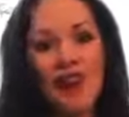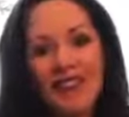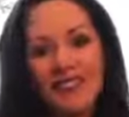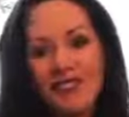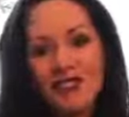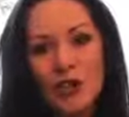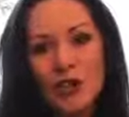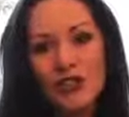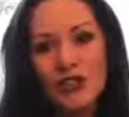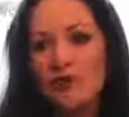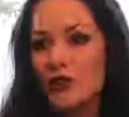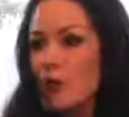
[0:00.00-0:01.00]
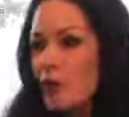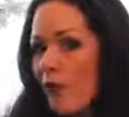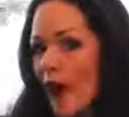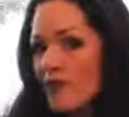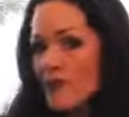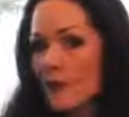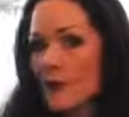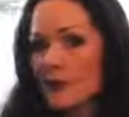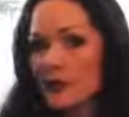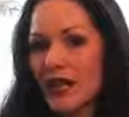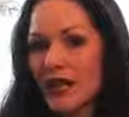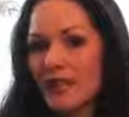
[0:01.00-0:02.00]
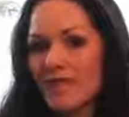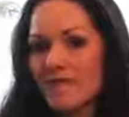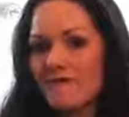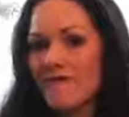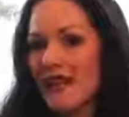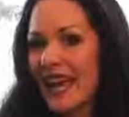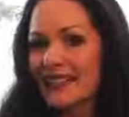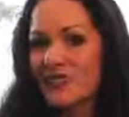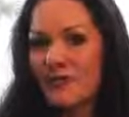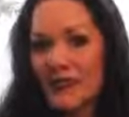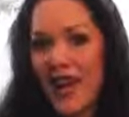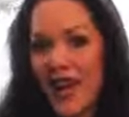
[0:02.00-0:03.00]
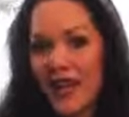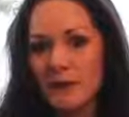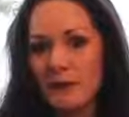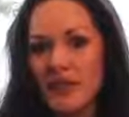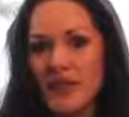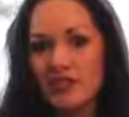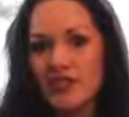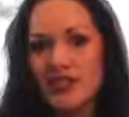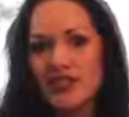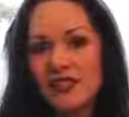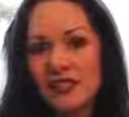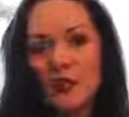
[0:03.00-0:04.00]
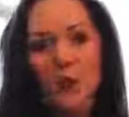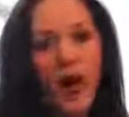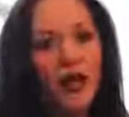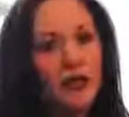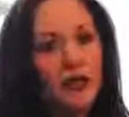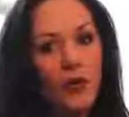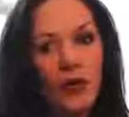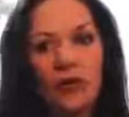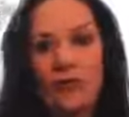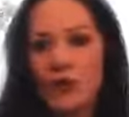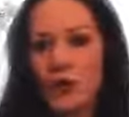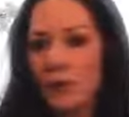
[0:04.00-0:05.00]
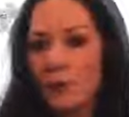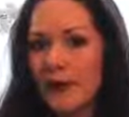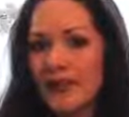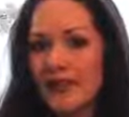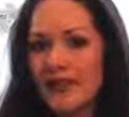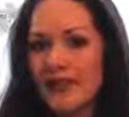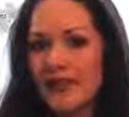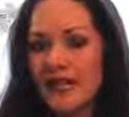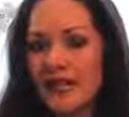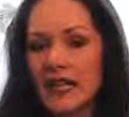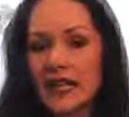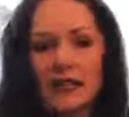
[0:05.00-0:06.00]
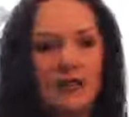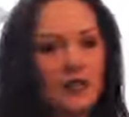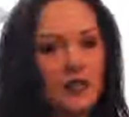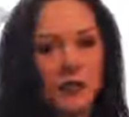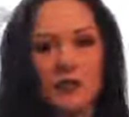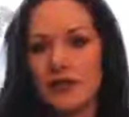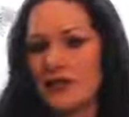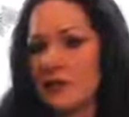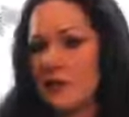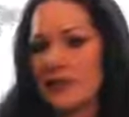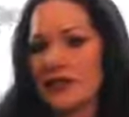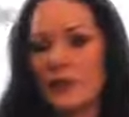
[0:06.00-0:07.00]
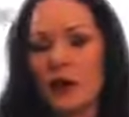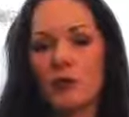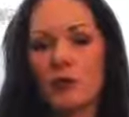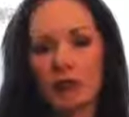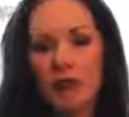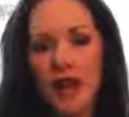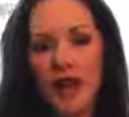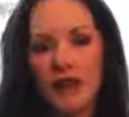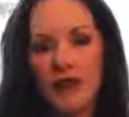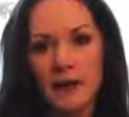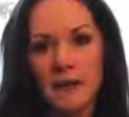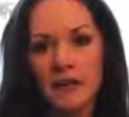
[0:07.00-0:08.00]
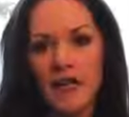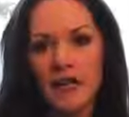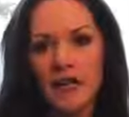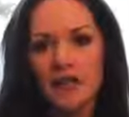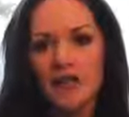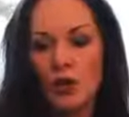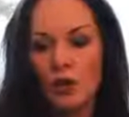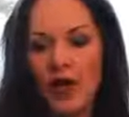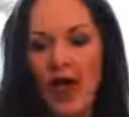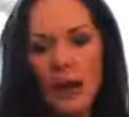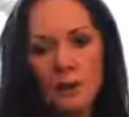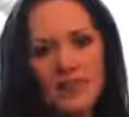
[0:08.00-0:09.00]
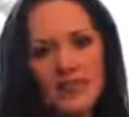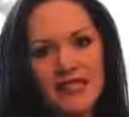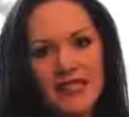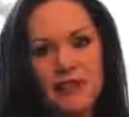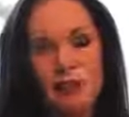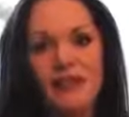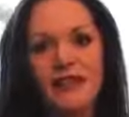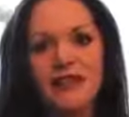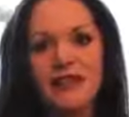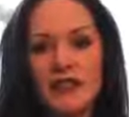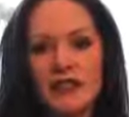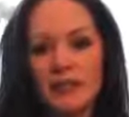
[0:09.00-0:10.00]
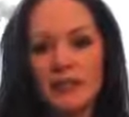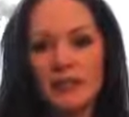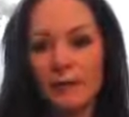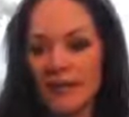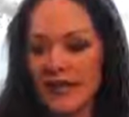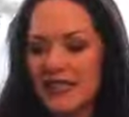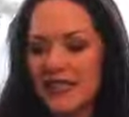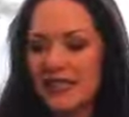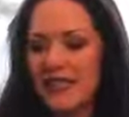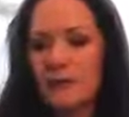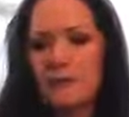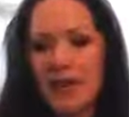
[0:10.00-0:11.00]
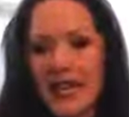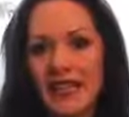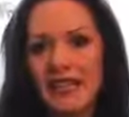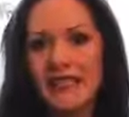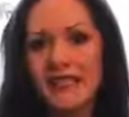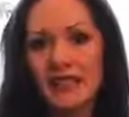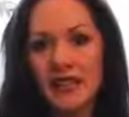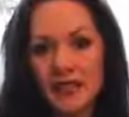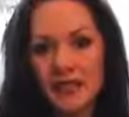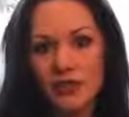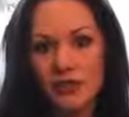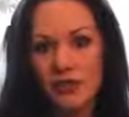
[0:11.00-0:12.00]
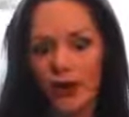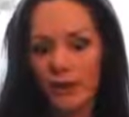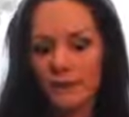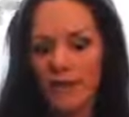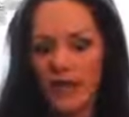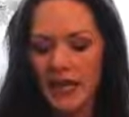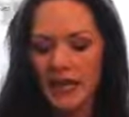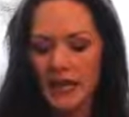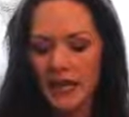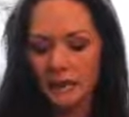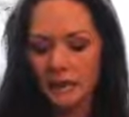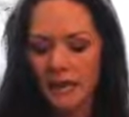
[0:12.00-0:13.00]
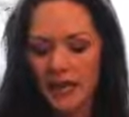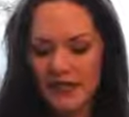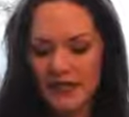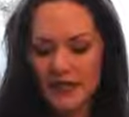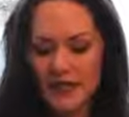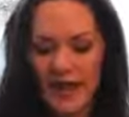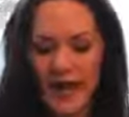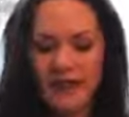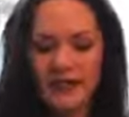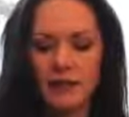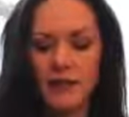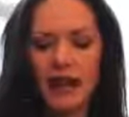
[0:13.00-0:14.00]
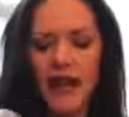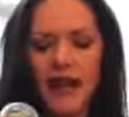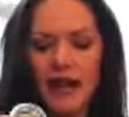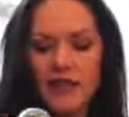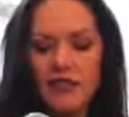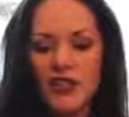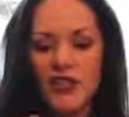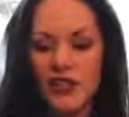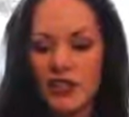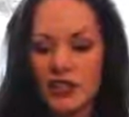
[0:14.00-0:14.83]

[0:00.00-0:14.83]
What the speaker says: fats don't float around in the blood as fat because just like water and oil don't mix, cholesterol doesn't mix well with blood. So what happens is when the liver basically makes cholesterol, it basically has to package it